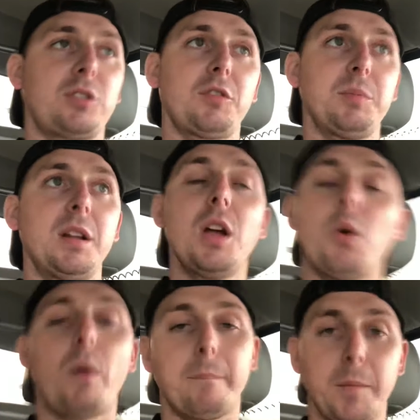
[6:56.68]
servicemen
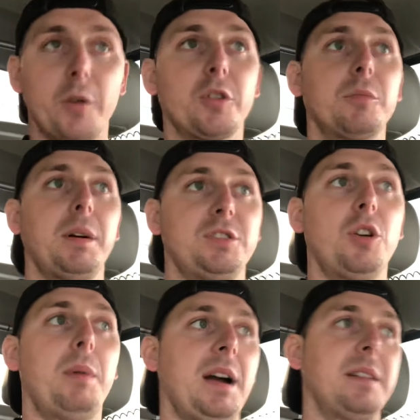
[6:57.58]
were murdered by
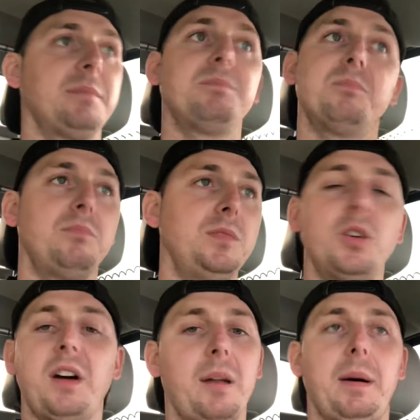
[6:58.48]
Joe Biden. No
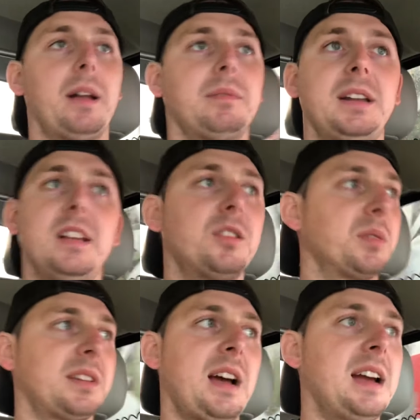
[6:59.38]
doubt about it. He needs to
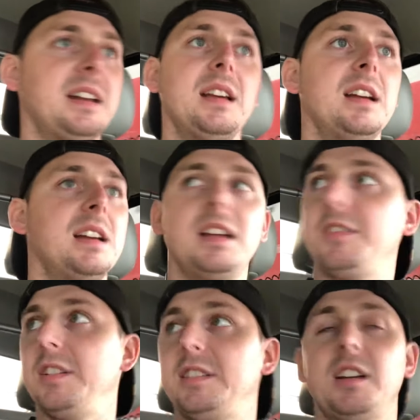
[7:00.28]
resign.
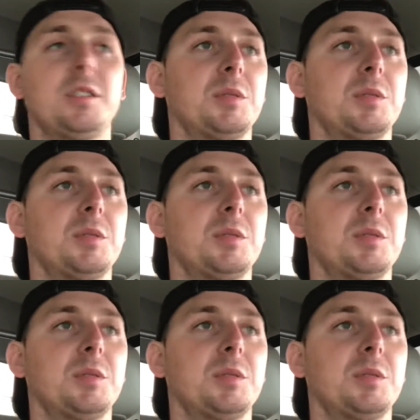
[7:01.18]
If he doesn't